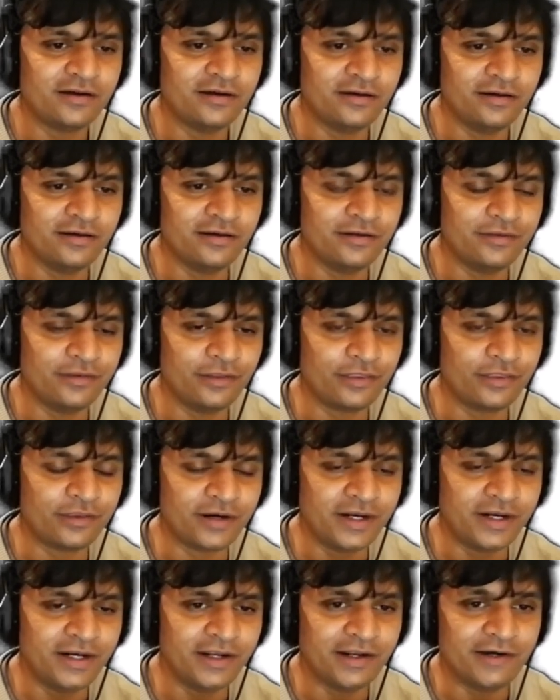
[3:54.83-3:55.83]
the
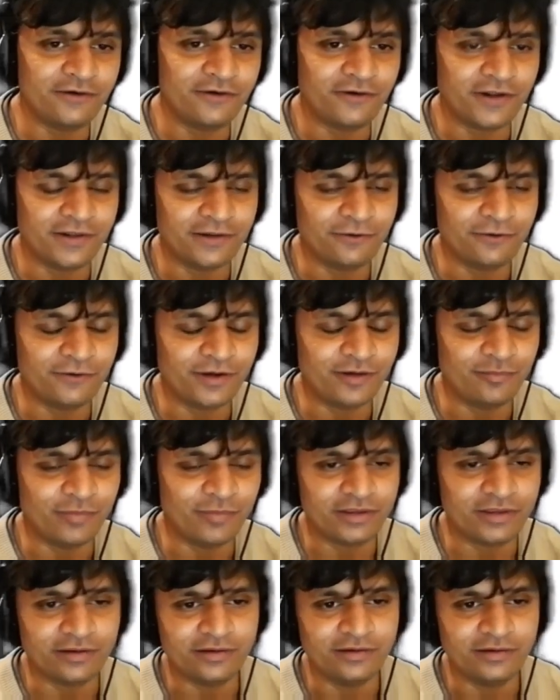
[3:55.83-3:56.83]
thread and run the run
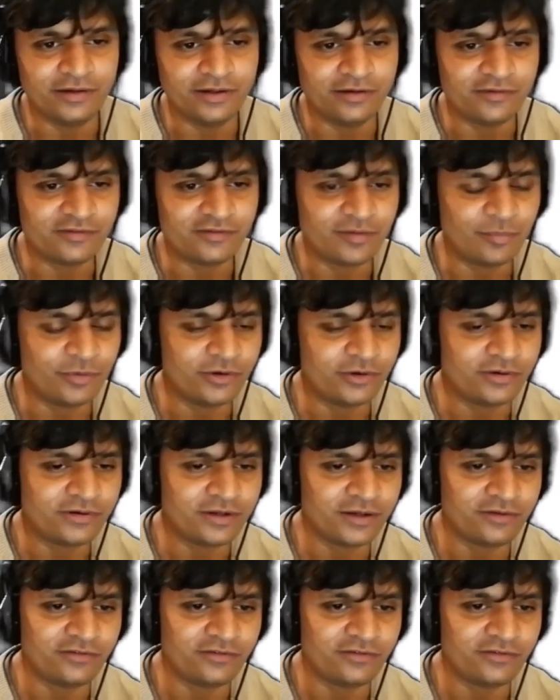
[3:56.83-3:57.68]
method in a separate